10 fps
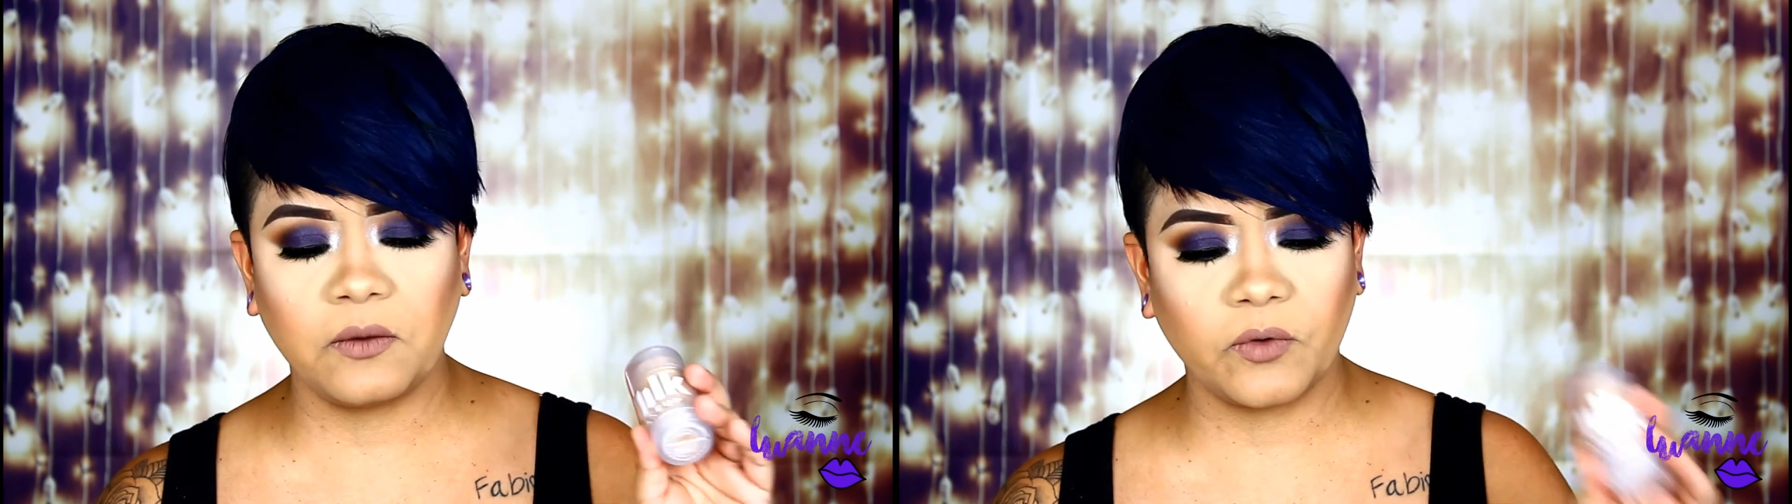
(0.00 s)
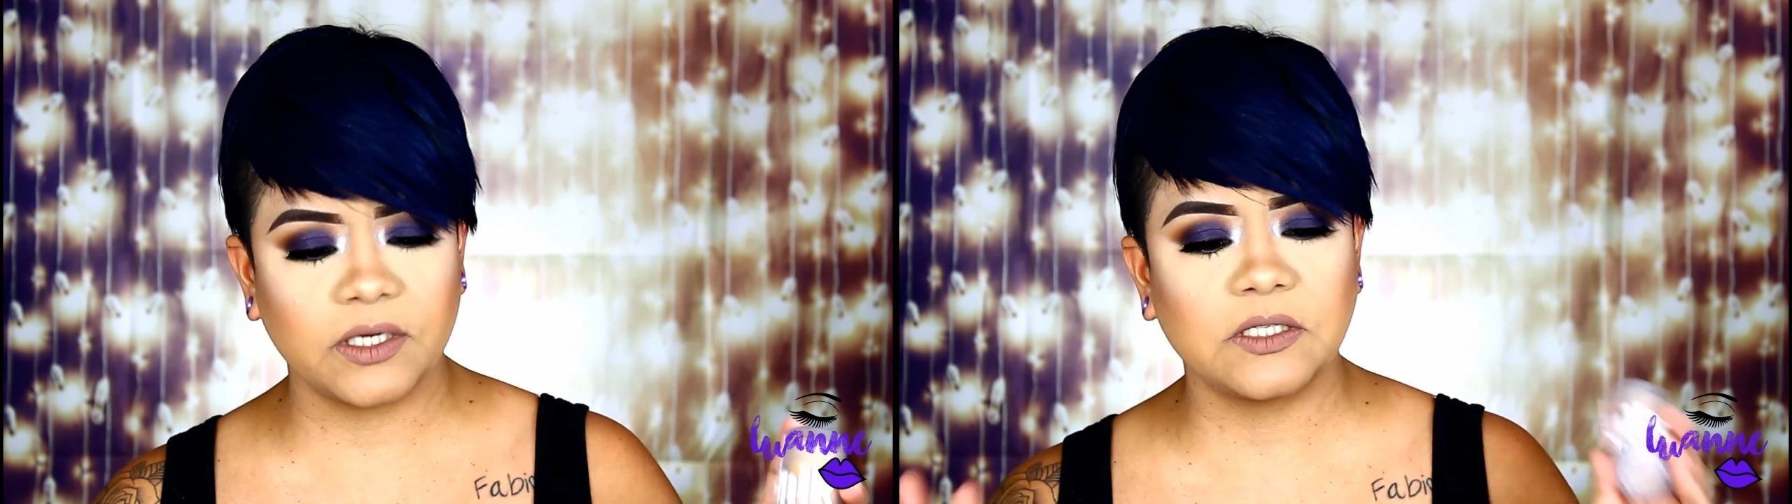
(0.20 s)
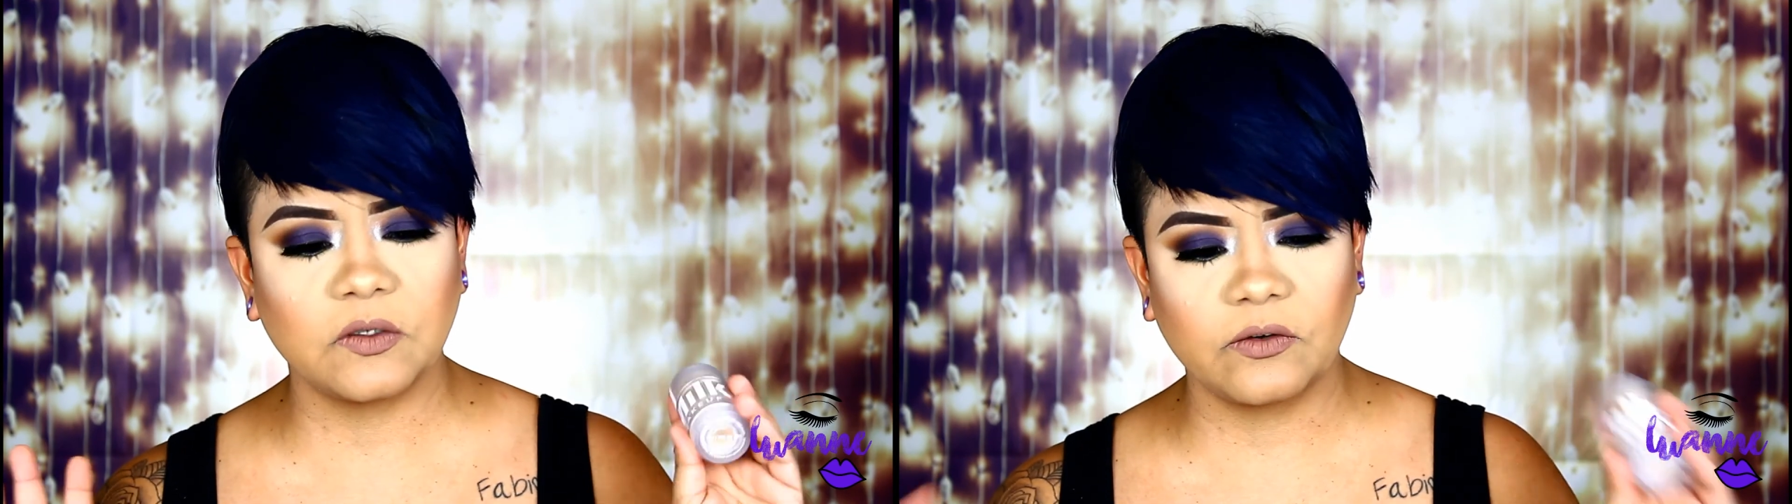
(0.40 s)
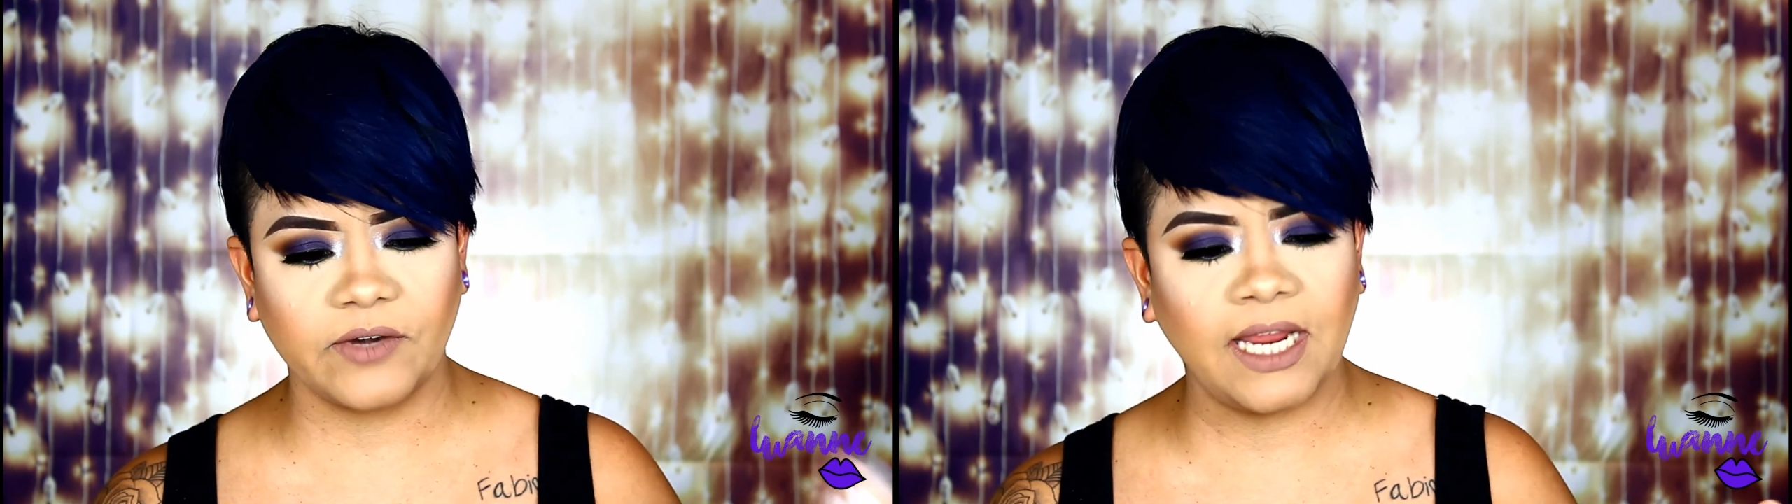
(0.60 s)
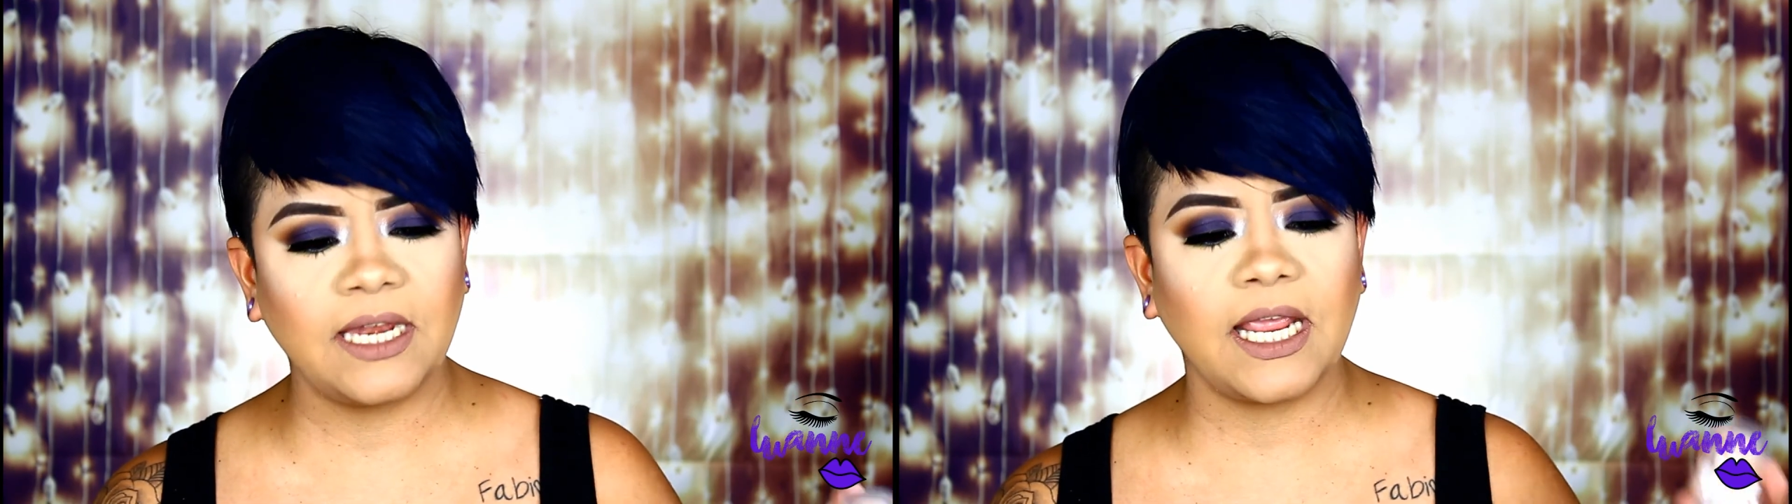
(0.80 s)
It works
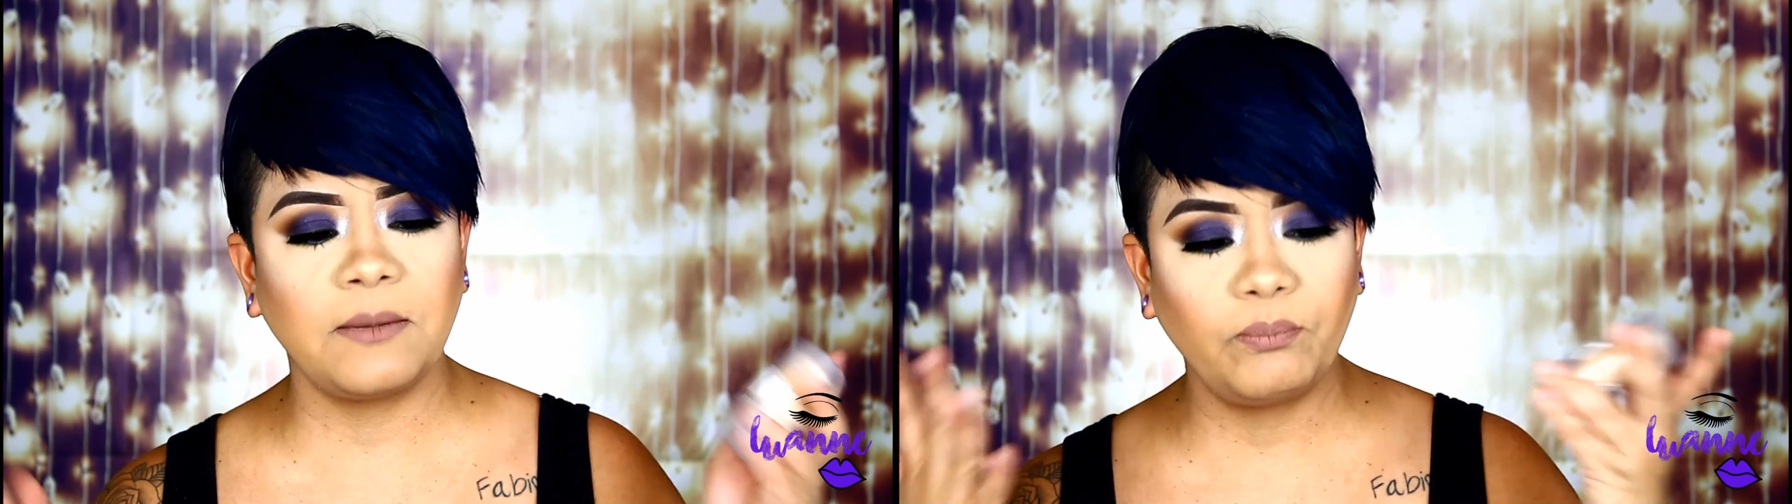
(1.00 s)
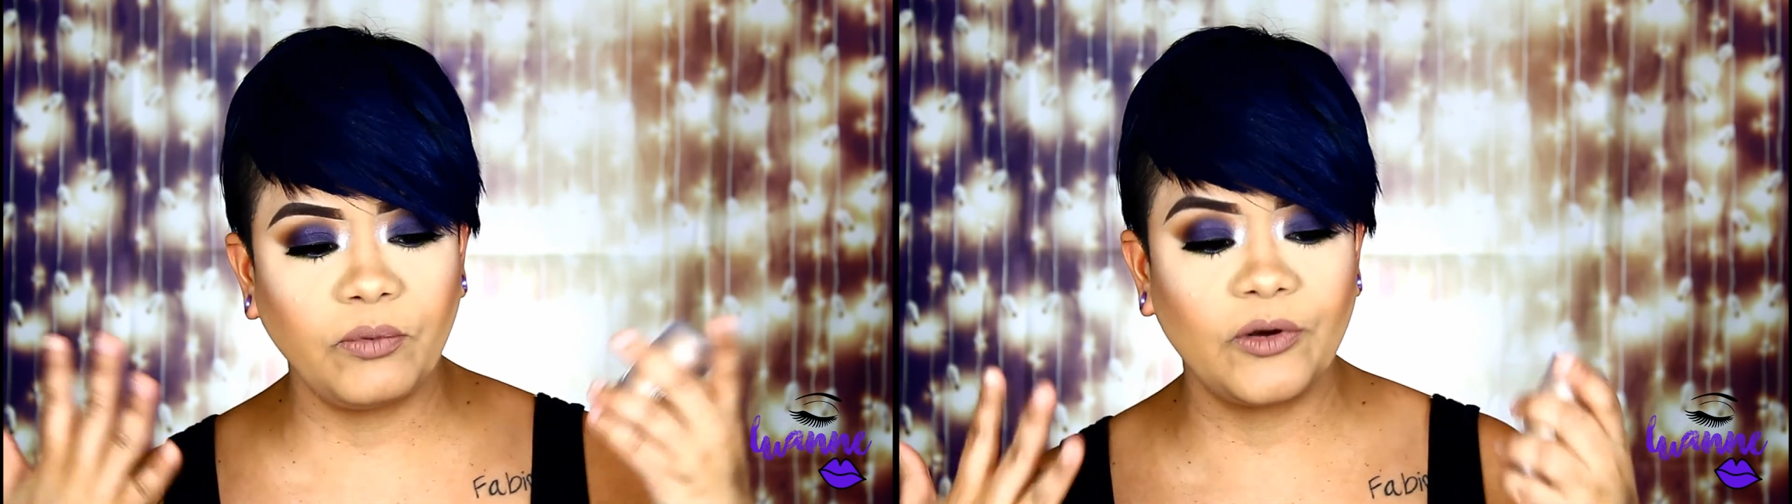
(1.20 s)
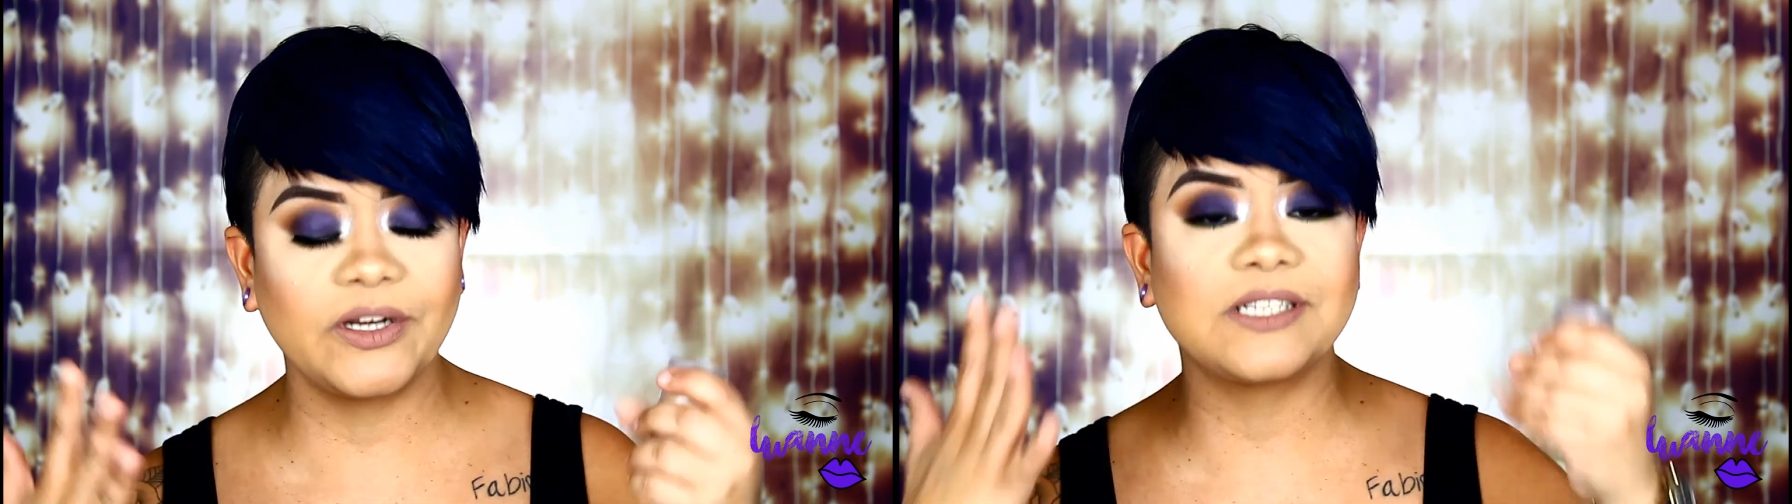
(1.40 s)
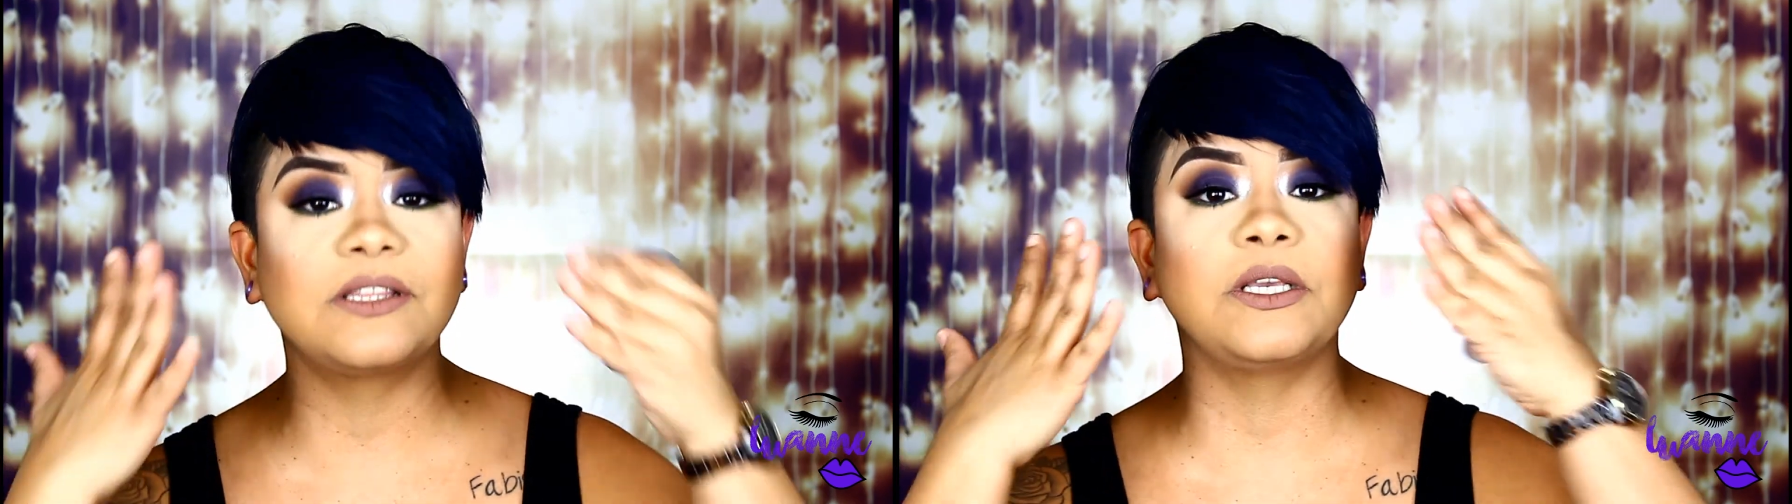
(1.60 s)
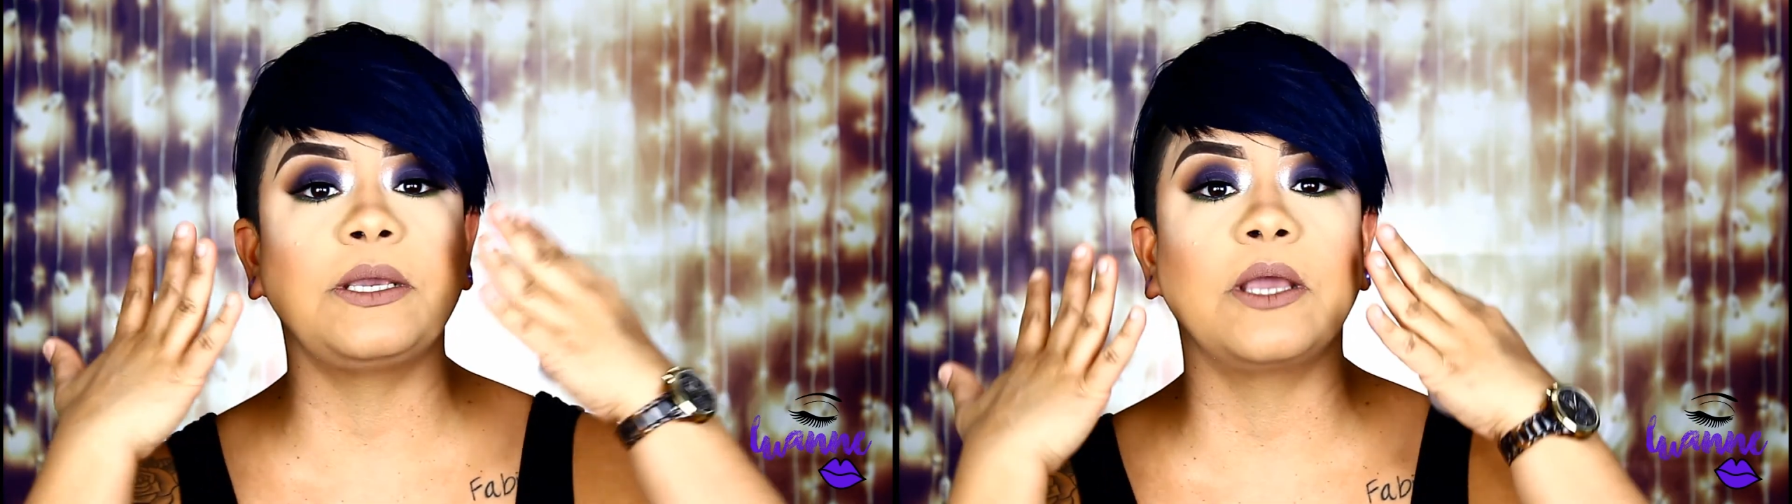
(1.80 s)
great. It blurs
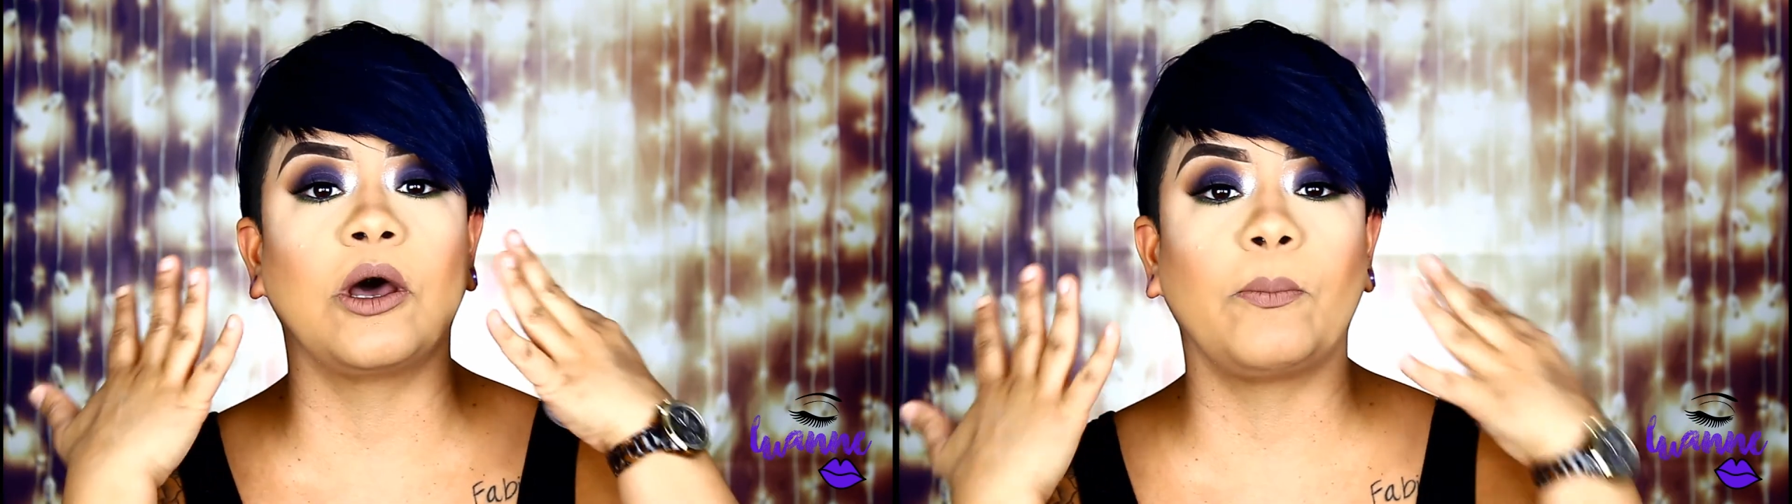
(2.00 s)
the